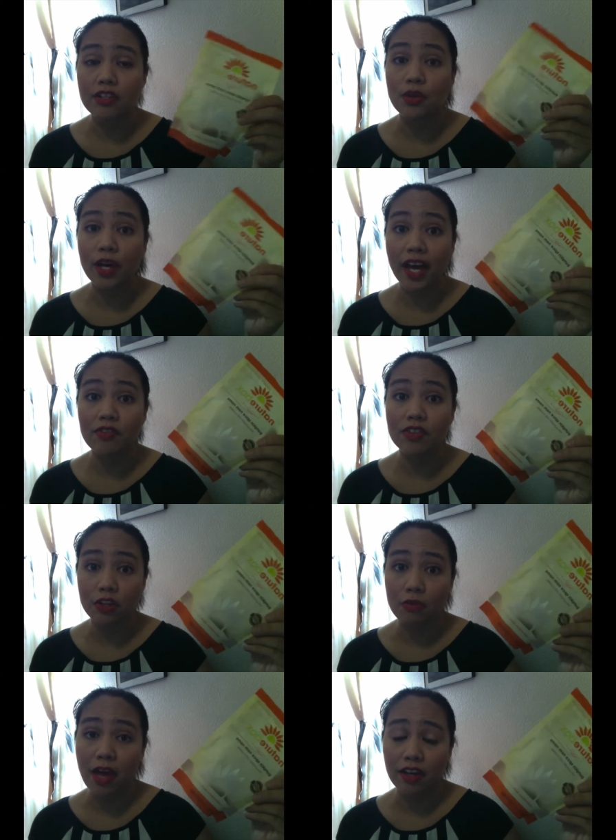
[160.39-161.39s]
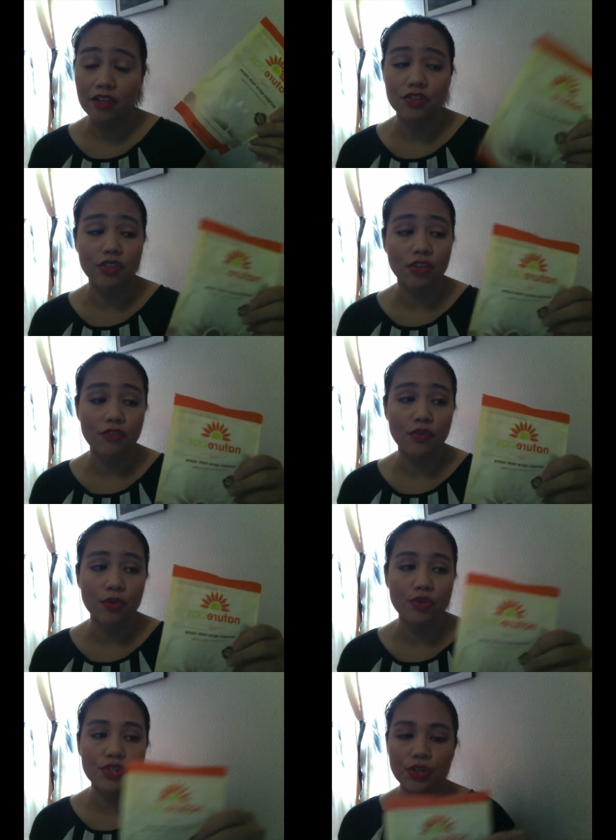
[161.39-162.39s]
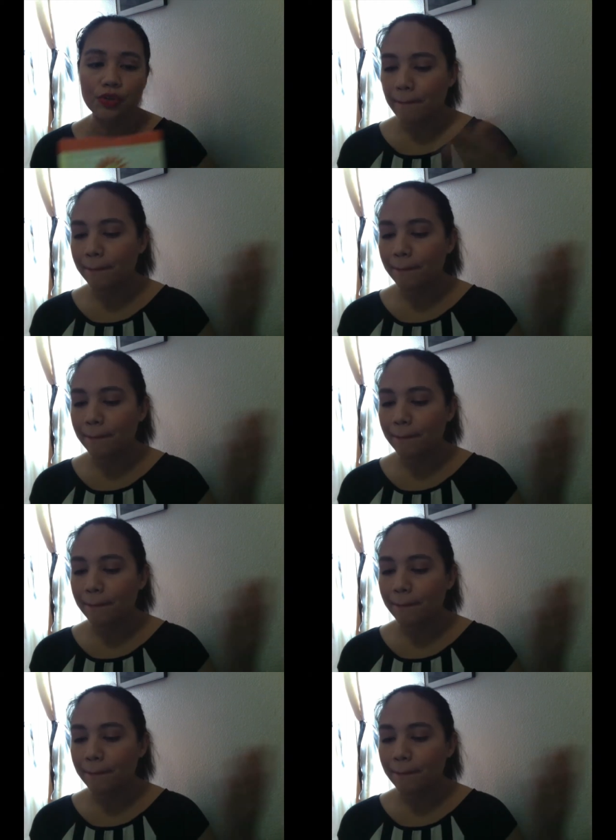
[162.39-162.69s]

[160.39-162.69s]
so I have another package to look forward to.